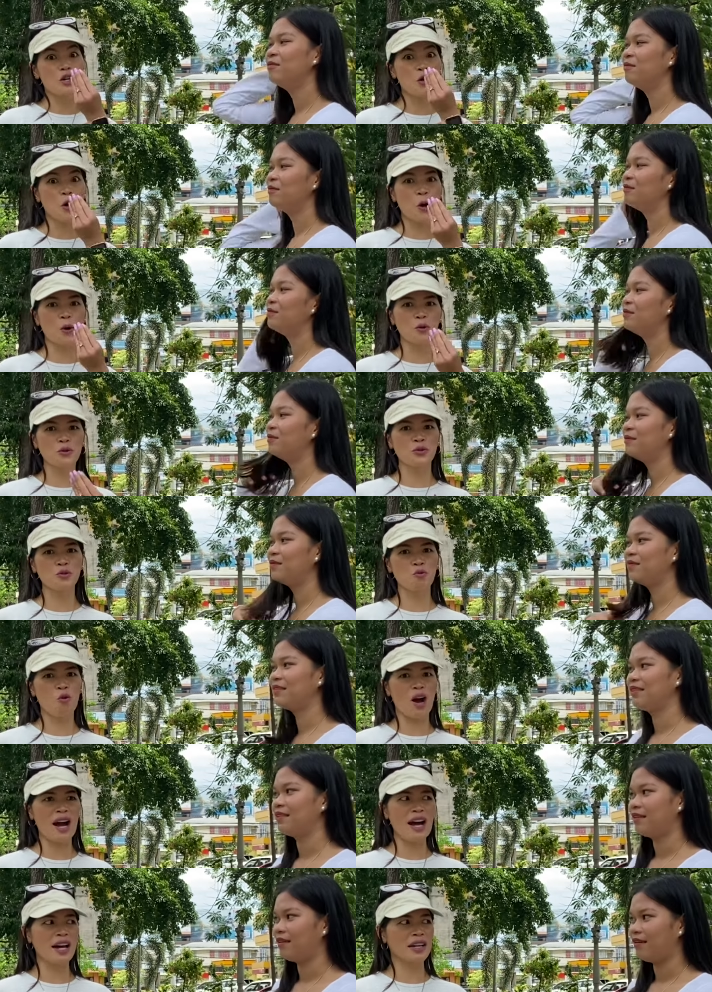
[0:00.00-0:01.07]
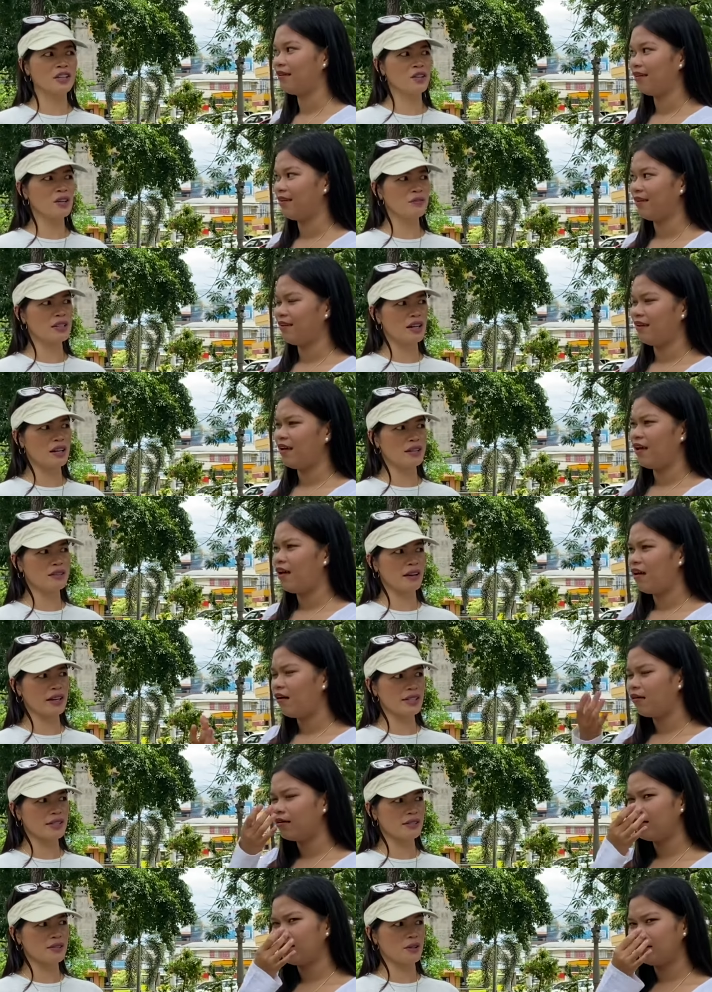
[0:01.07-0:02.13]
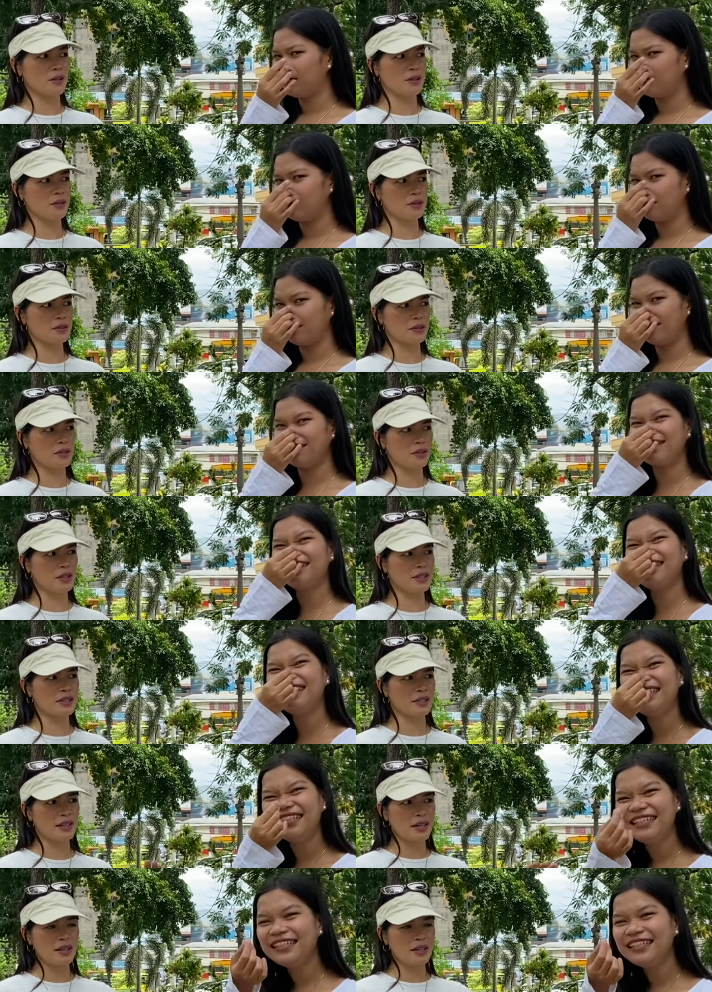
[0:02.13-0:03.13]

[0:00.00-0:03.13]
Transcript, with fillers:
Speaker 1: nose. Why? You have an, a nice uh, nose. You know, it's